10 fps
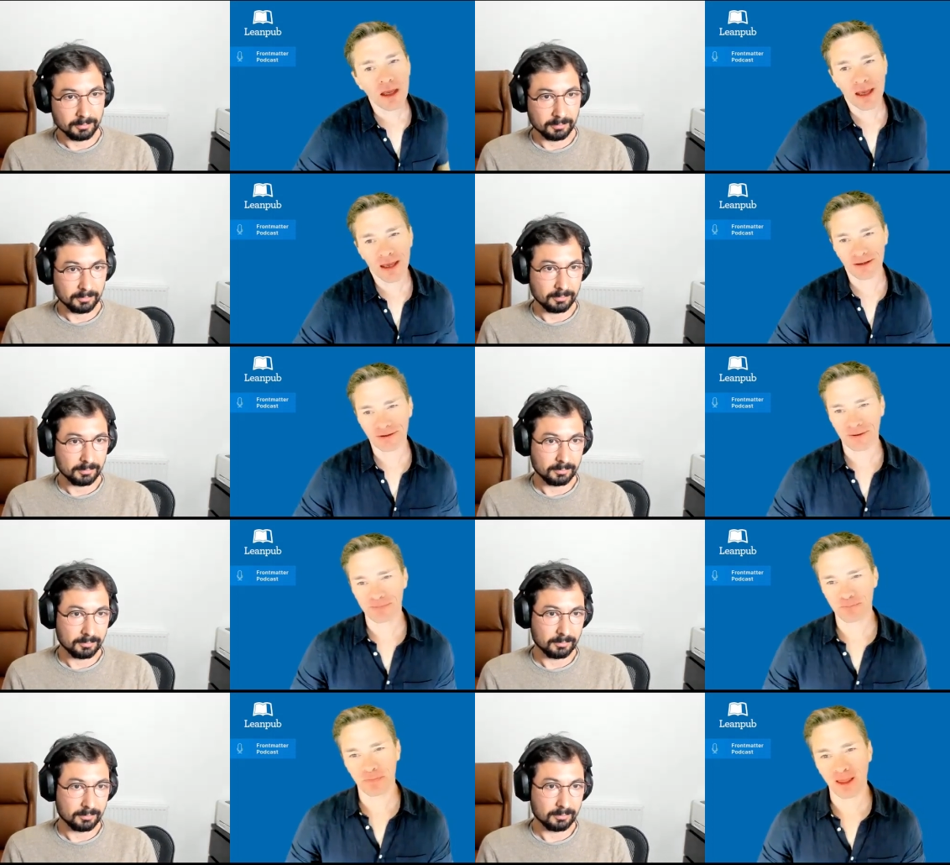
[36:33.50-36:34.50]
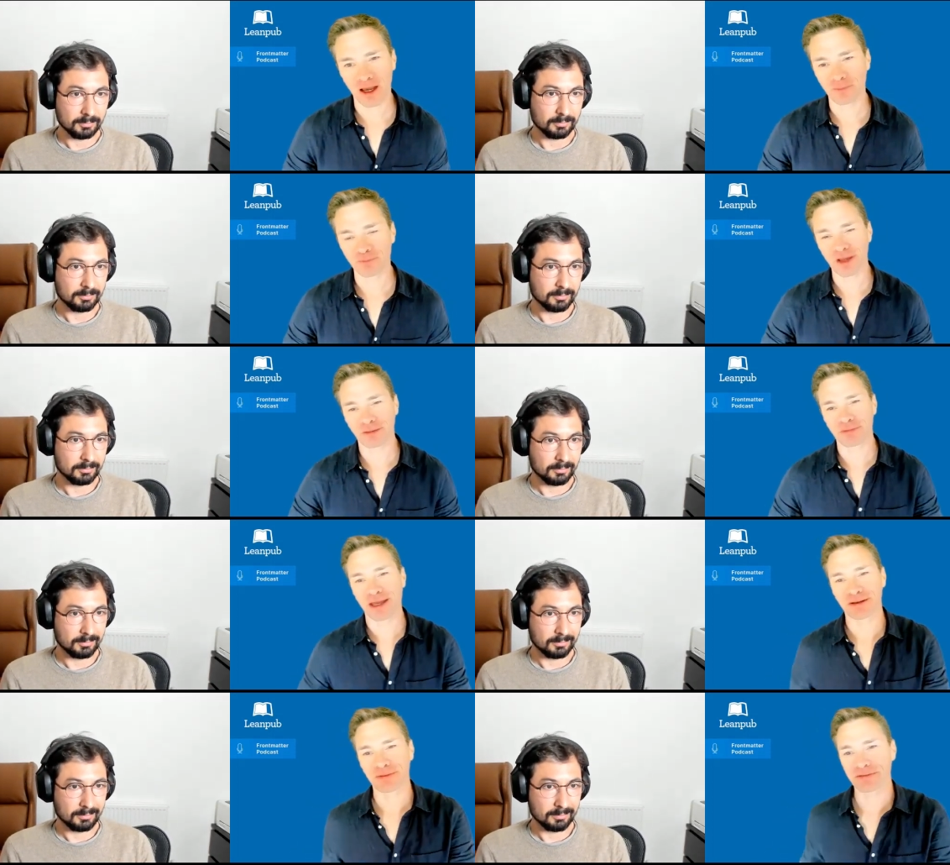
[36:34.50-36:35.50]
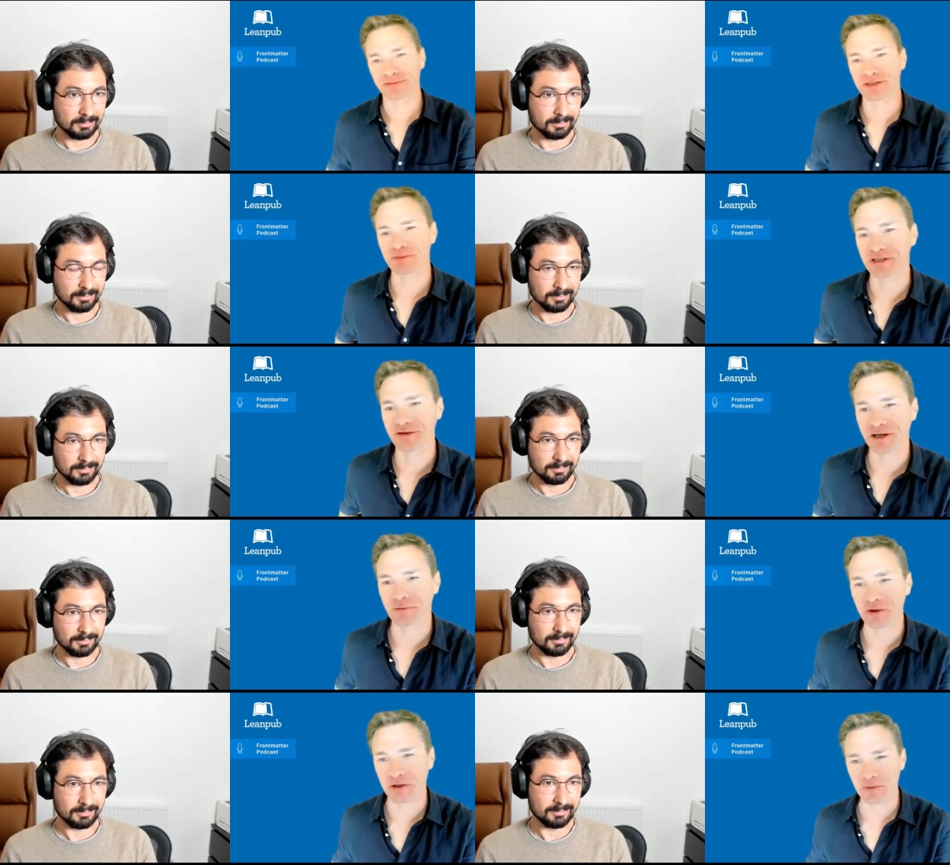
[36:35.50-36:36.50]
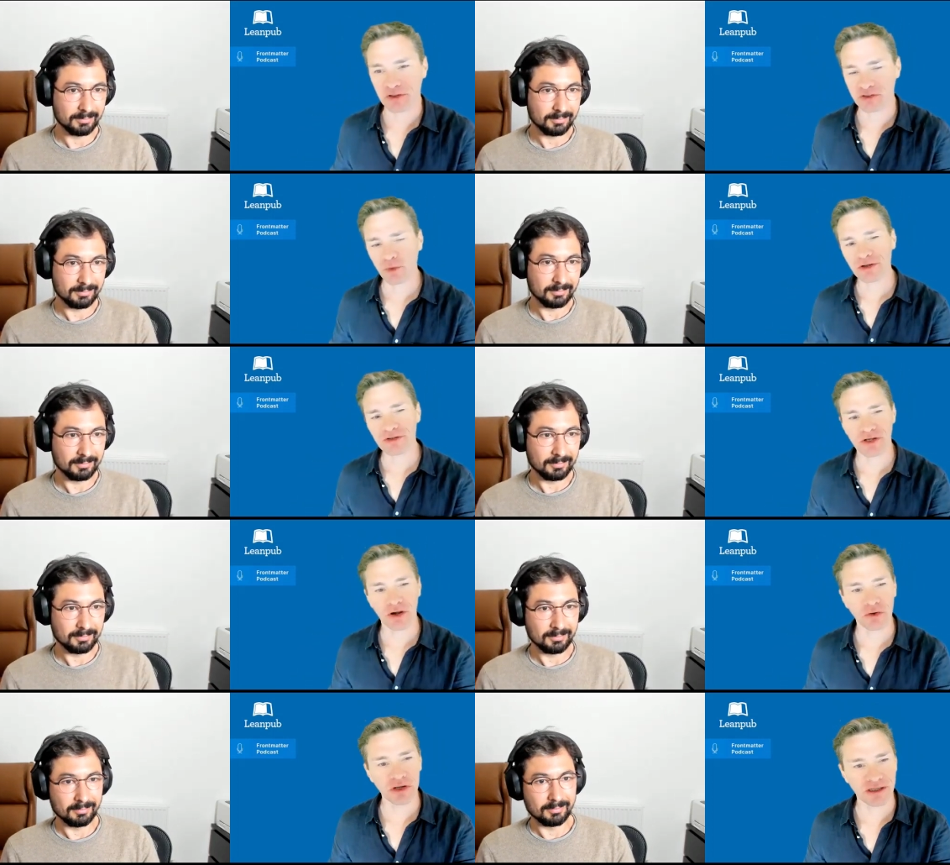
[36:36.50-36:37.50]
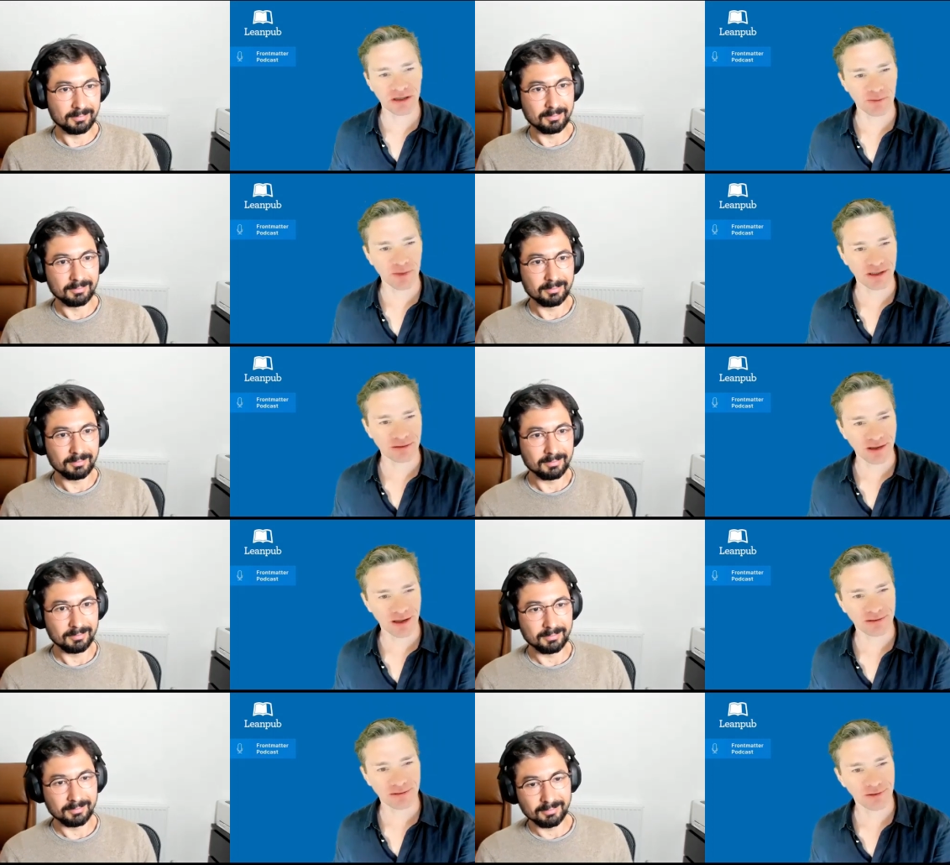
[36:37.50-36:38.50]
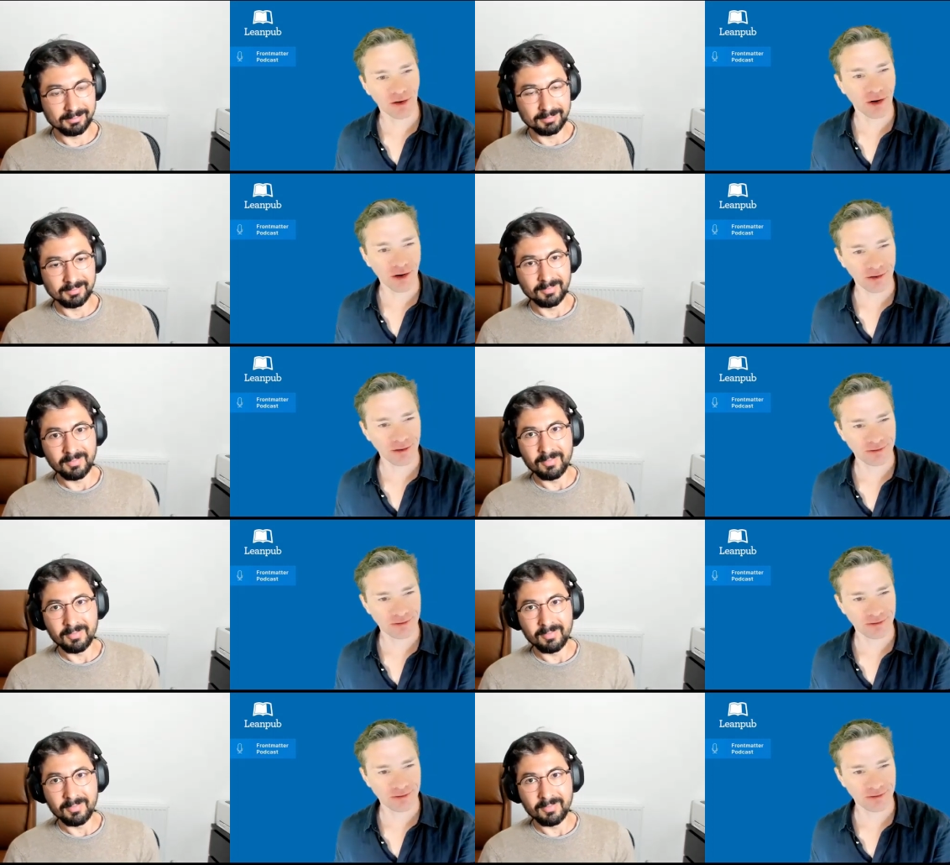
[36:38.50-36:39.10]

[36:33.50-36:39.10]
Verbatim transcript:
Speaker 1: And again, to get specific about your book, so where does coding come in and R?